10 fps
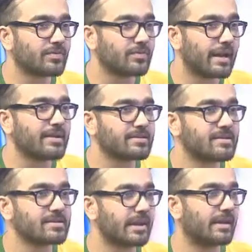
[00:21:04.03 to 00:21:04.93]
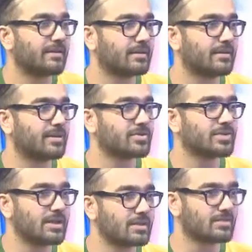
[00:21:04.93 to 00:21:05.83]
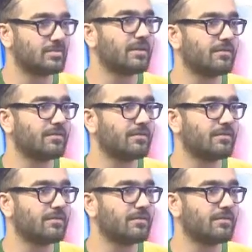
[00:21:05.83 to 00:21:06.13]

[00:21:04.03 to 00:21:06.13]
the match is that the Australians will